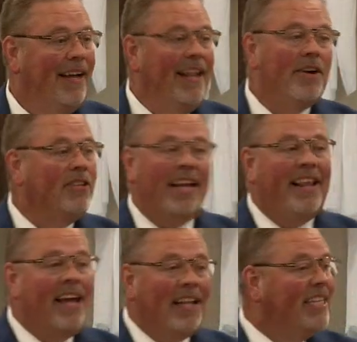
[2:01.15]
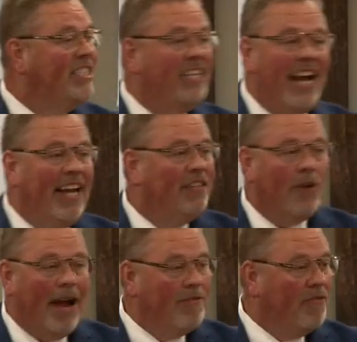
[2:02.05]
And they'll, they'll exchange
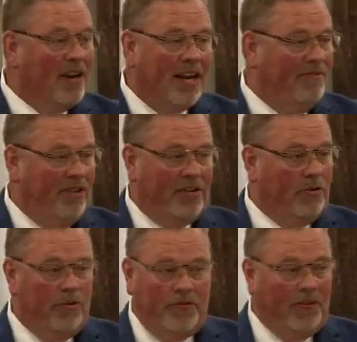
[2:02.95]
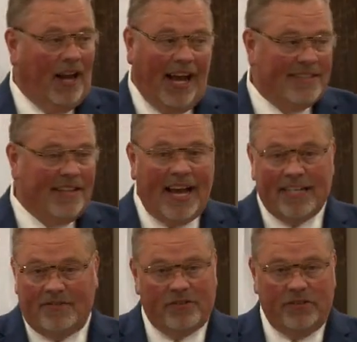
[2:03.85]
right in front of you truth for lies,
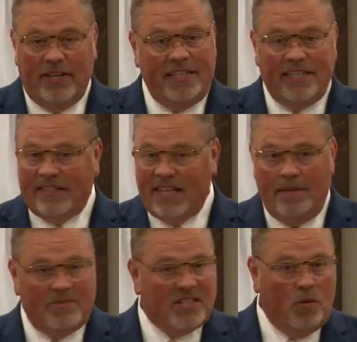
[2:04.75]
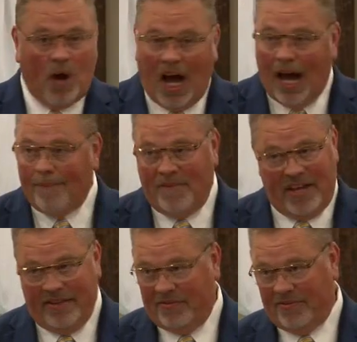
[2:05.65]
lies for truth. It just seems so
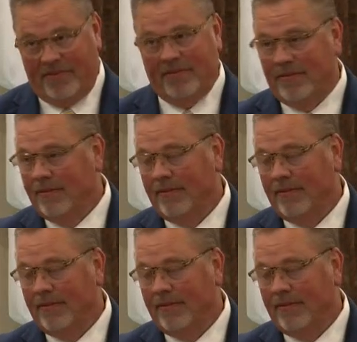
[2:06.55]
obvious.